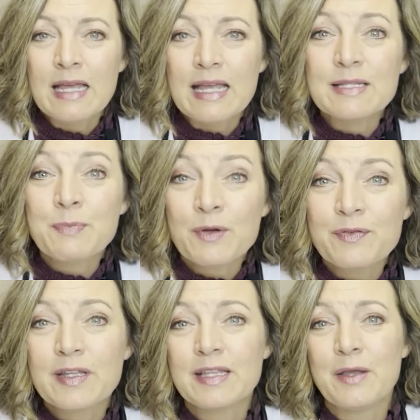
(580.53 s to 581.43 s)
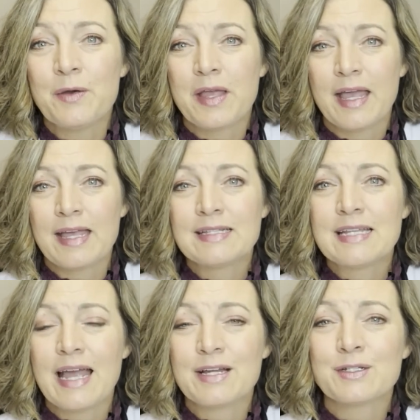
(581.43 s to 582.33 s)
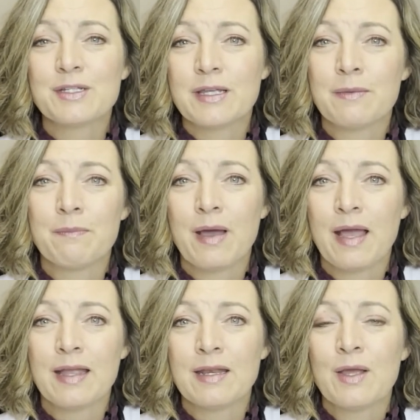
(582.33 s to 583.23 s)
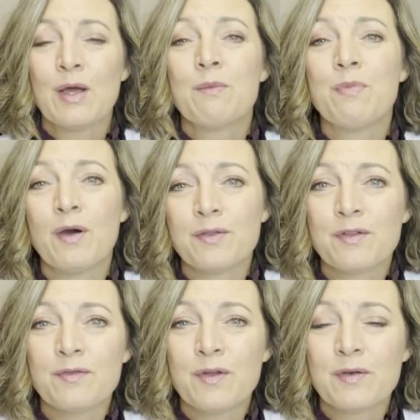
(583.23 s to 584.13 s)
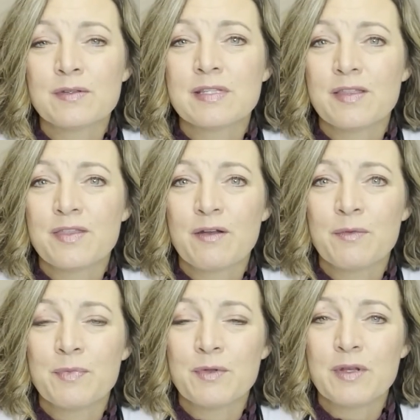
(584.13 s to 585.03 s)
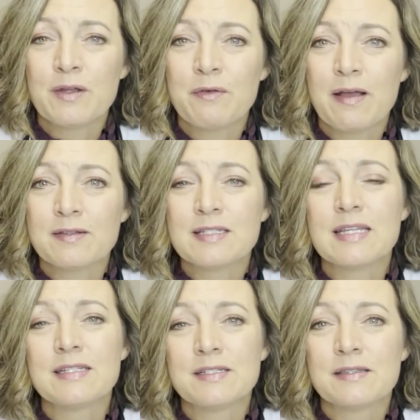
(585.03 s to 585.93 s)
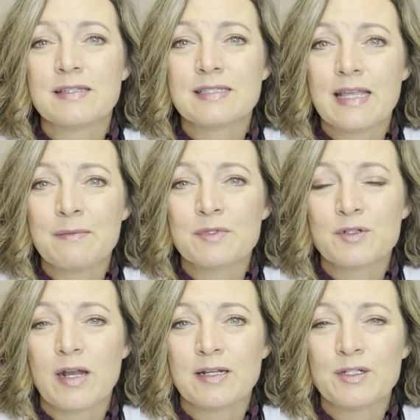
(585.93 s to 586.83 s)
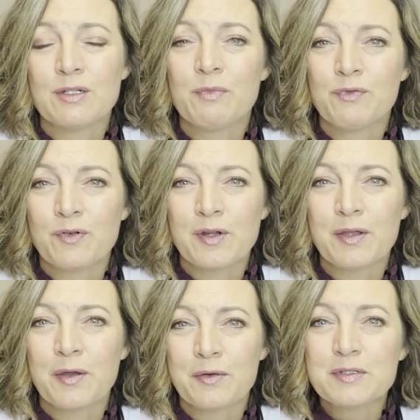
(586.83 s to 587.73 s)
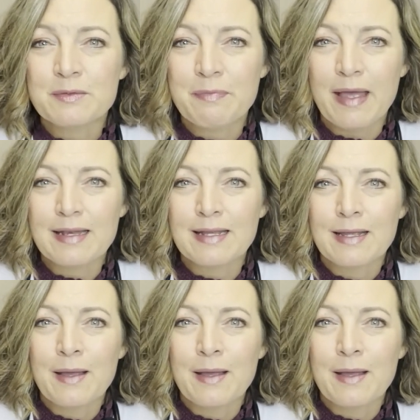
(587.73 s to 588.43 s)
It's perfectly okay to actually combine both of those therapeutic routes into the same strategy before you go to bed.